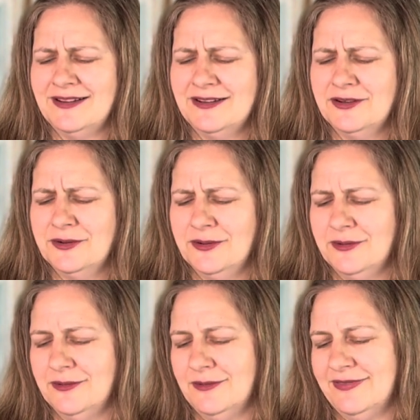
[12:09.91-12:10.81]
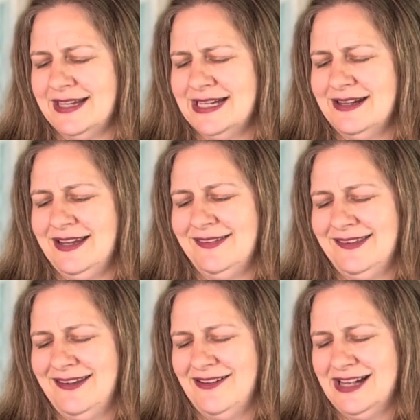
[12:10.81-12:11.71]
oh, that is
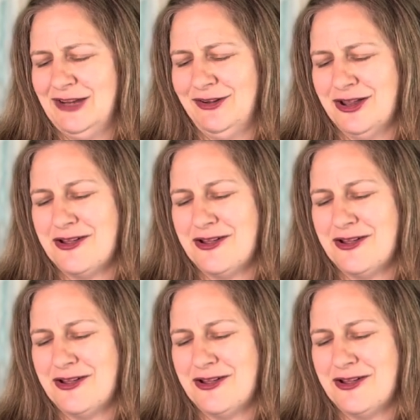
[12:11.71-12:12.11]
not even